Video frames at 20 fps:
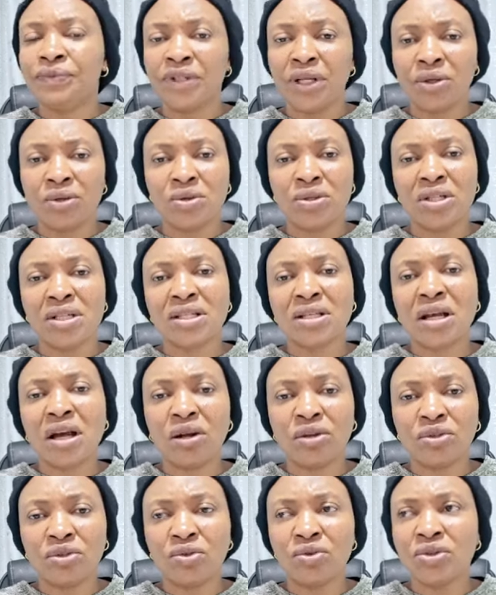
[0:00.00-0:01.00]
they use this car
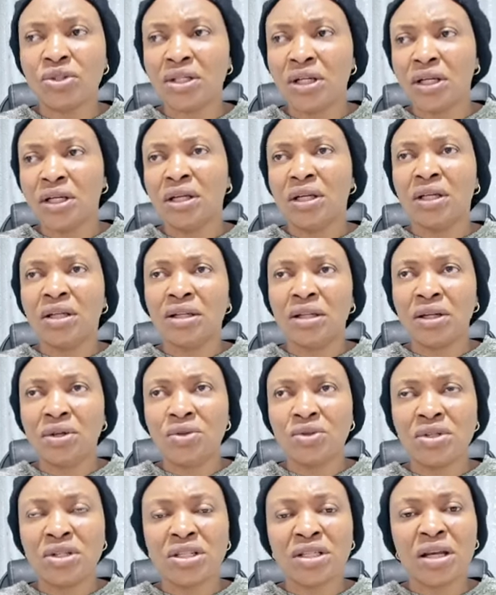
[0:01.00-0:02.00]
on Tuesday, they
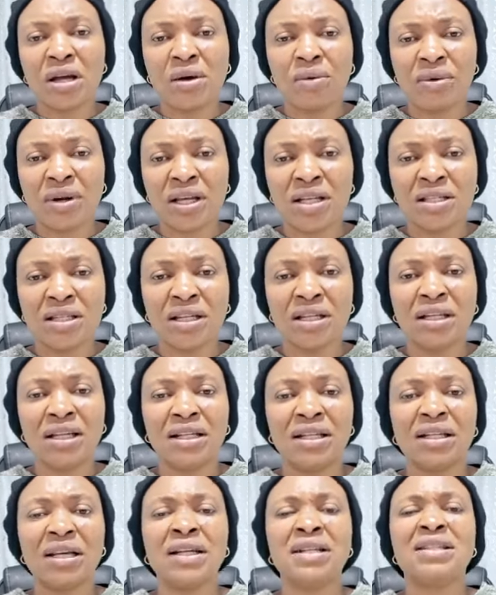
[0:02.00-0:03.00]
use this car on Wednesday.
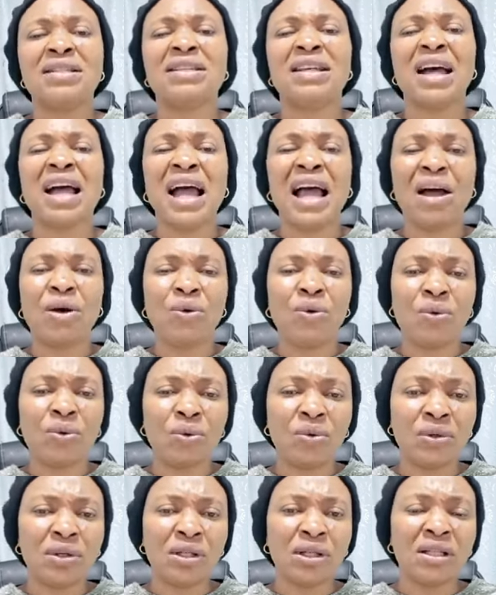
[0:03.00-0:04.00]
That is
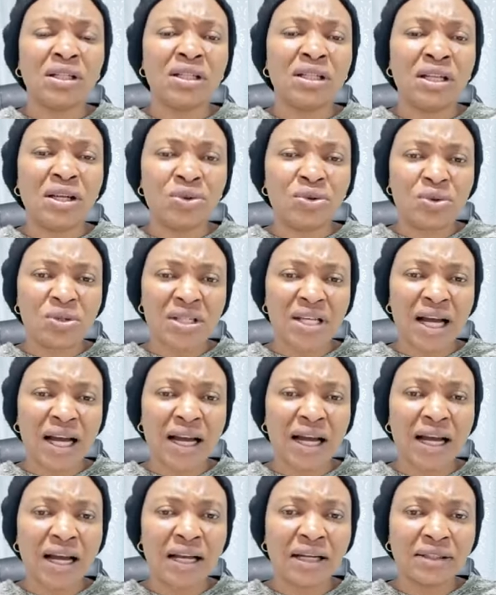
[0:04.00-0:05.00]
how they use their
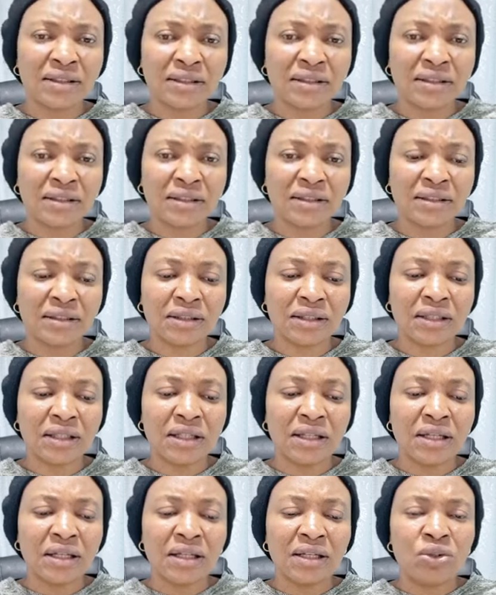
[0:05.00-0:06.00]
car.
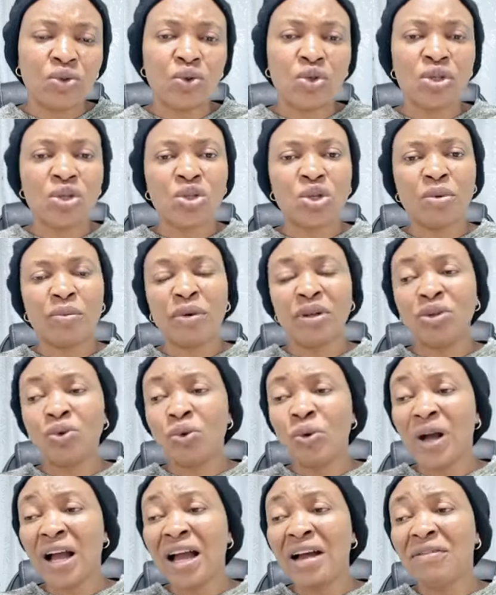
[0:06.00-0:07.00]
You see somebody
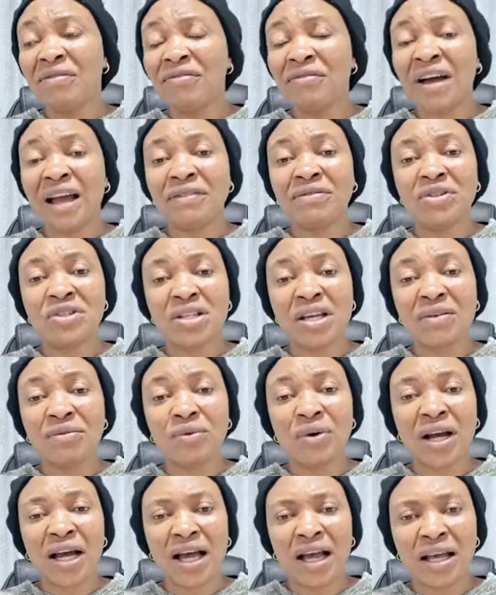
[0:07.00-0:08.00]
who have
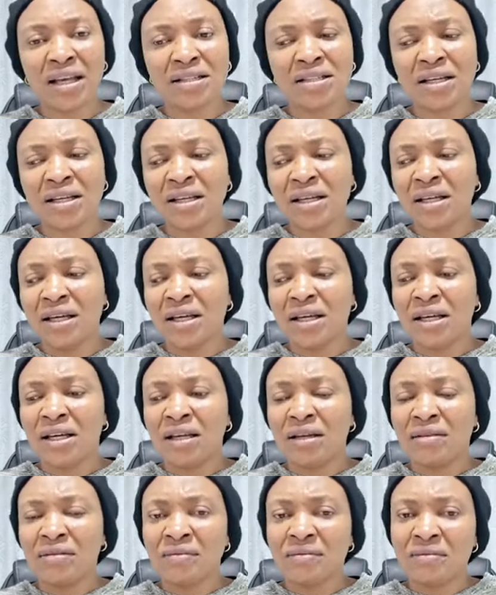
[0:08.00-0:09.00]
5-7 cars.
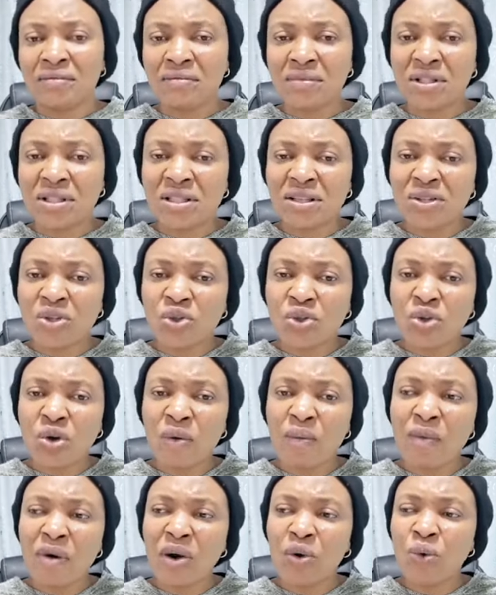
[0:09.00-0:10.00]
See
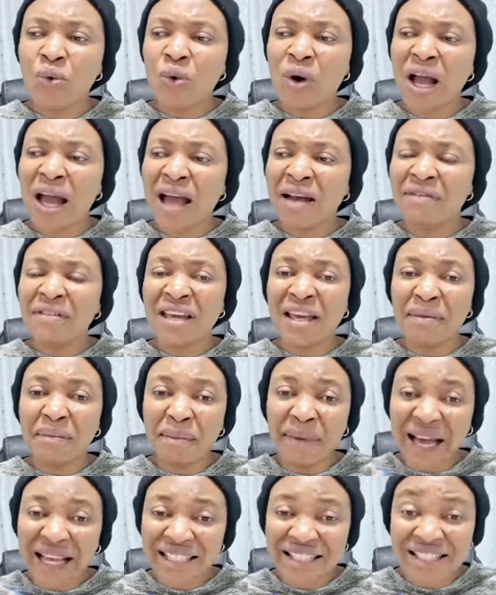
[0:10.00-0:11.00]
someone who have a
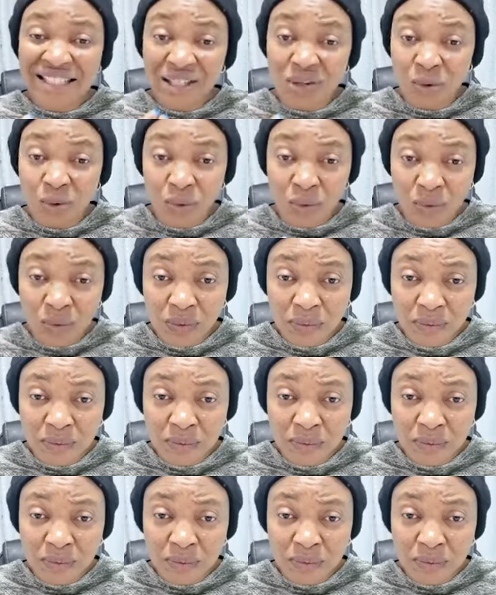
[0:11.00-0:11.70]
bicycle,